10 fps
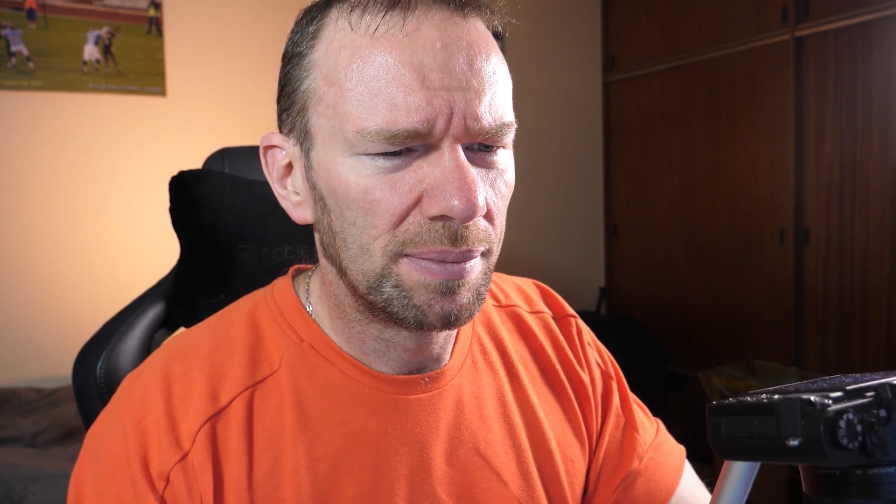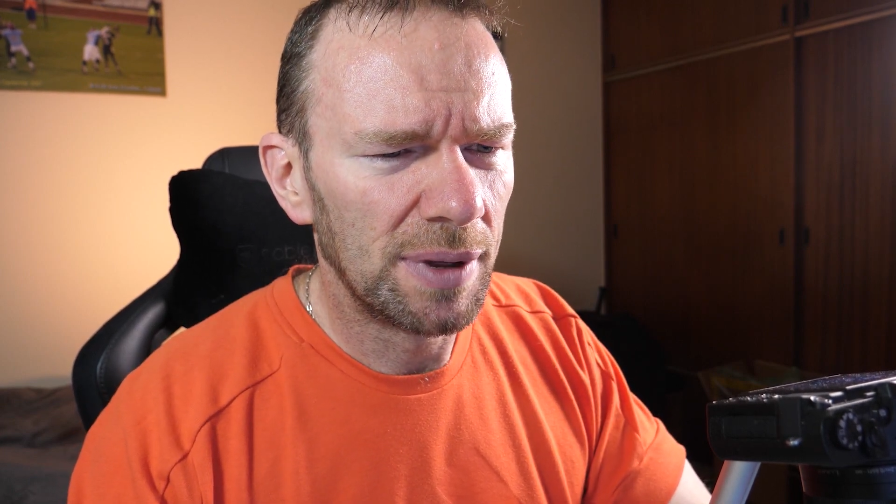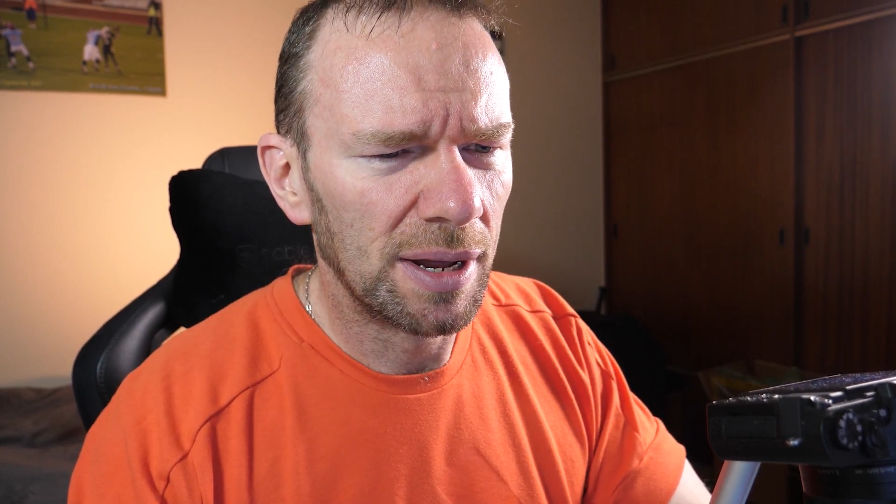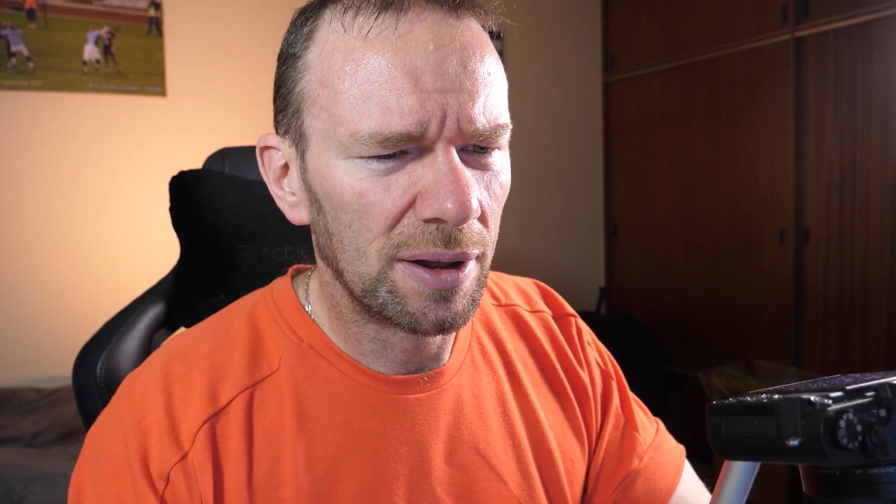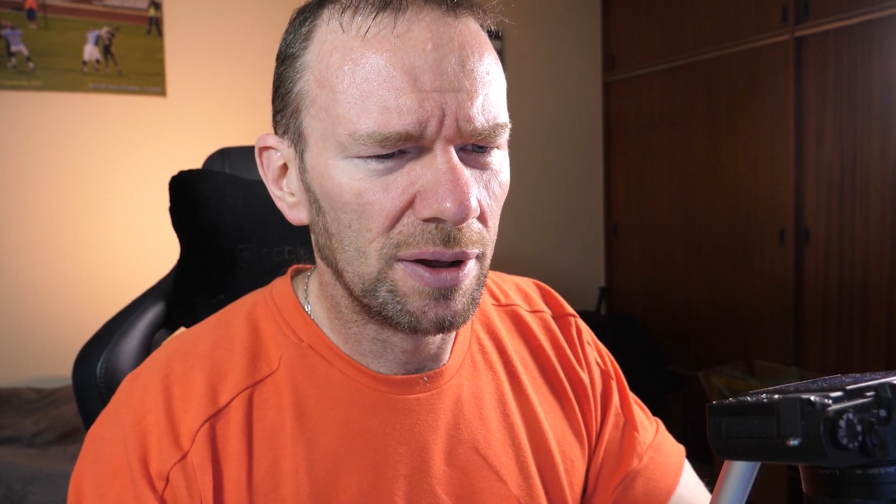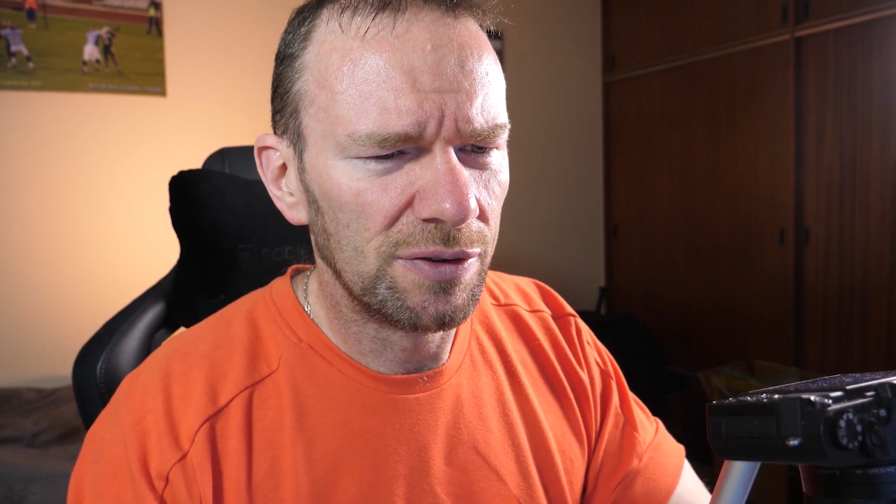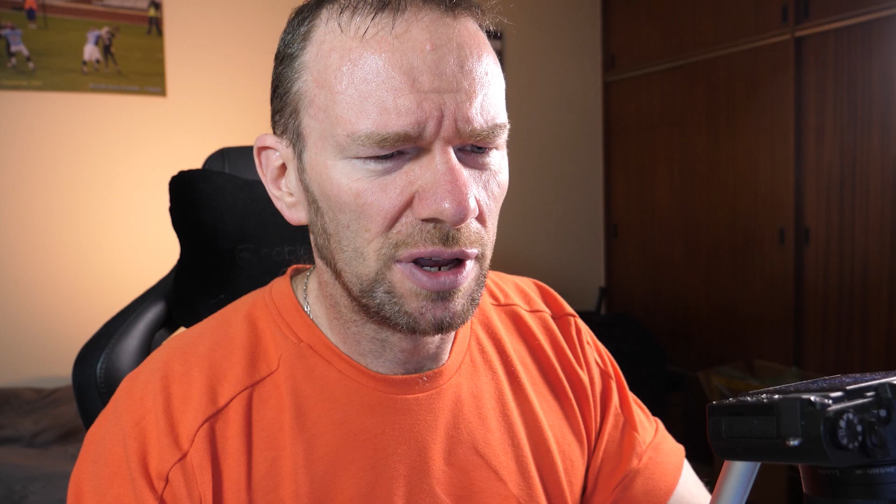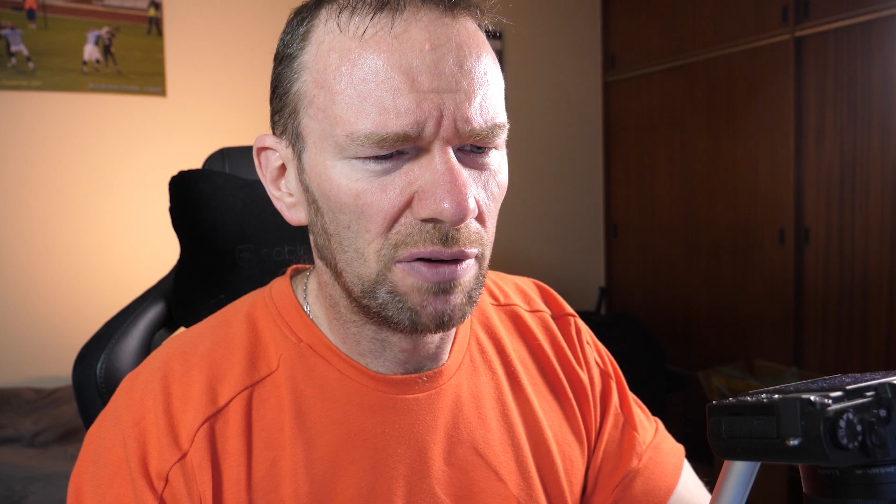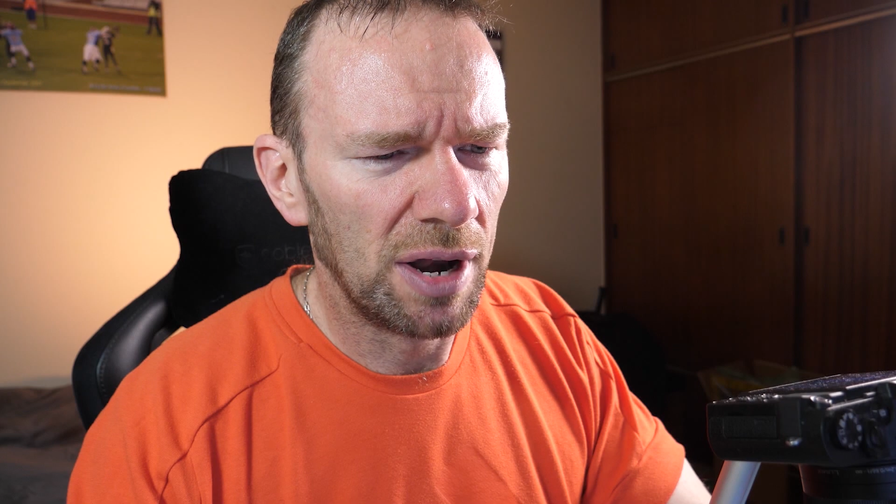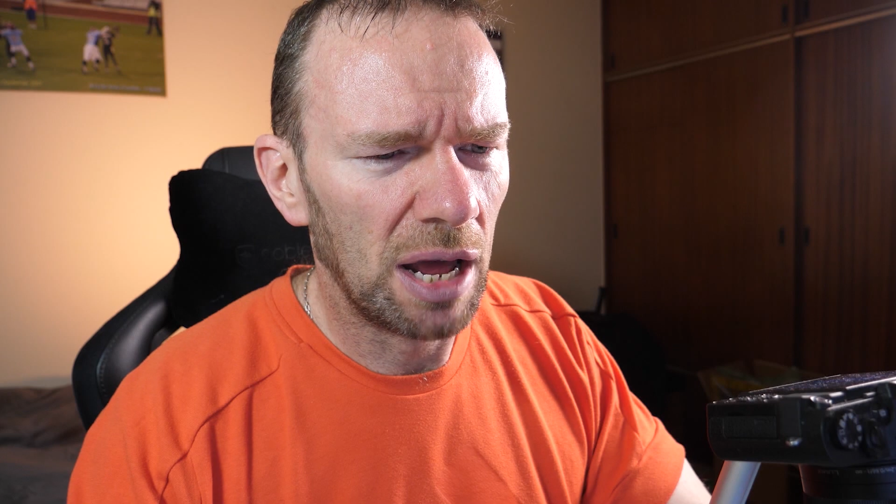I can't see
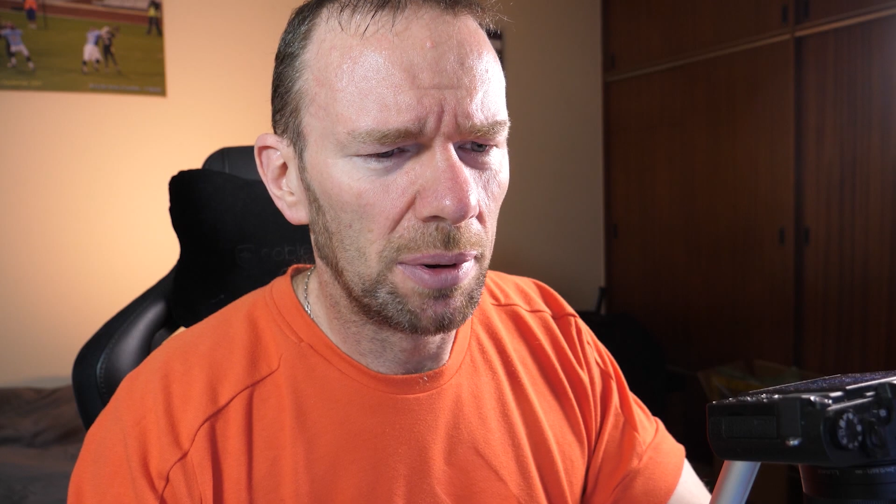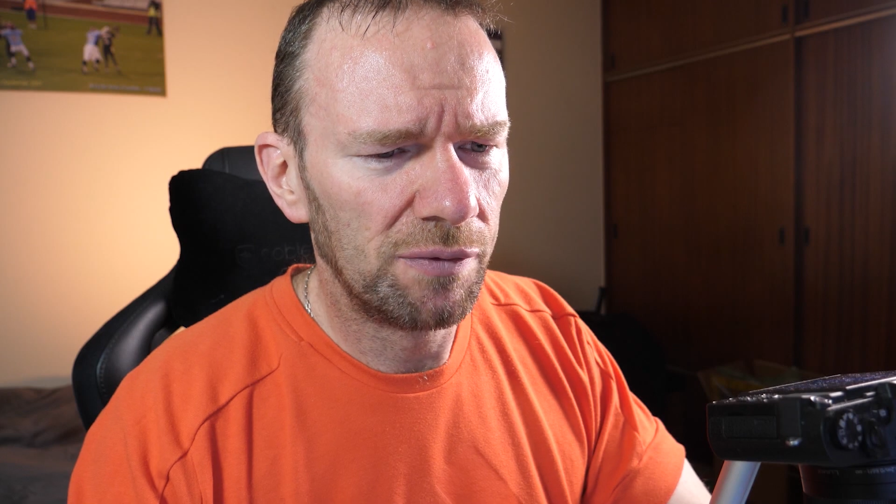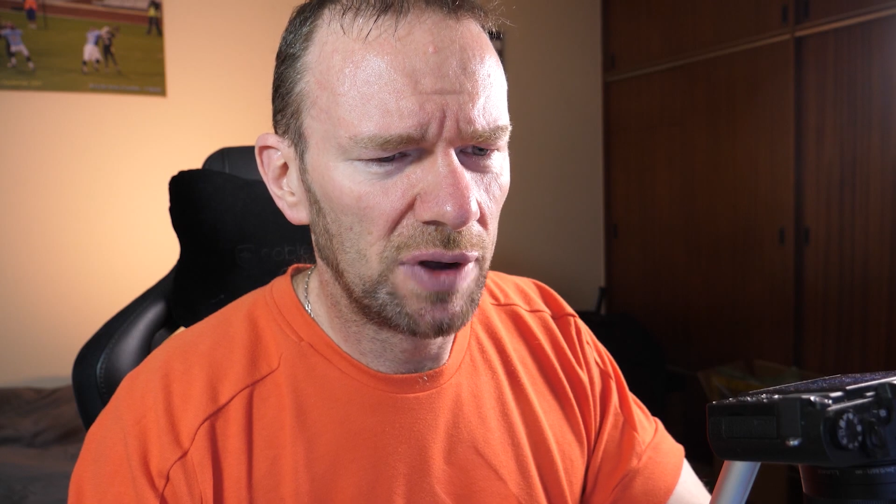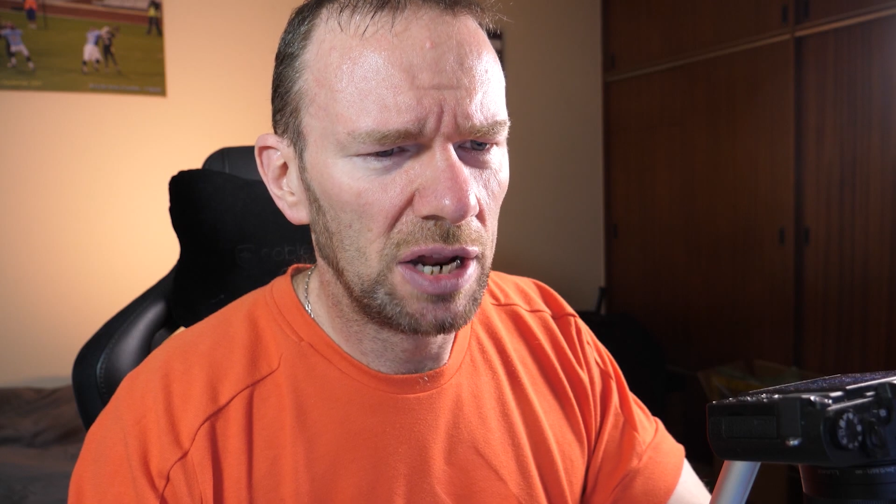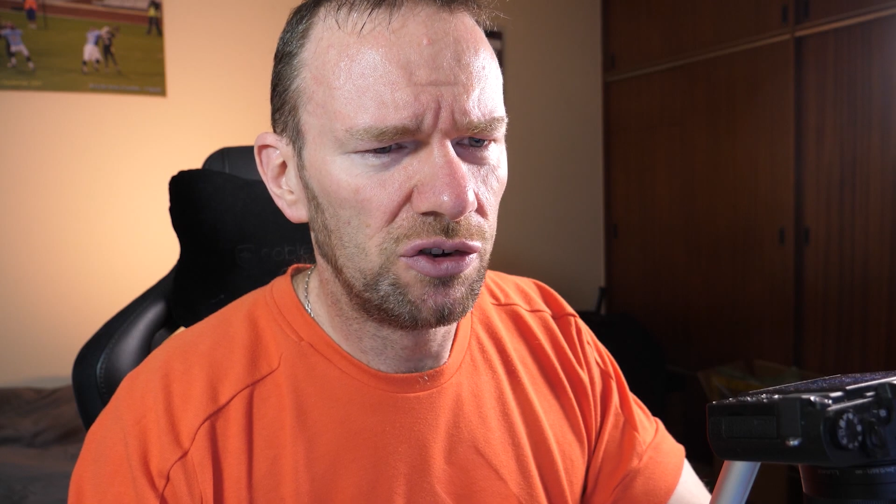right now, but I'm fairly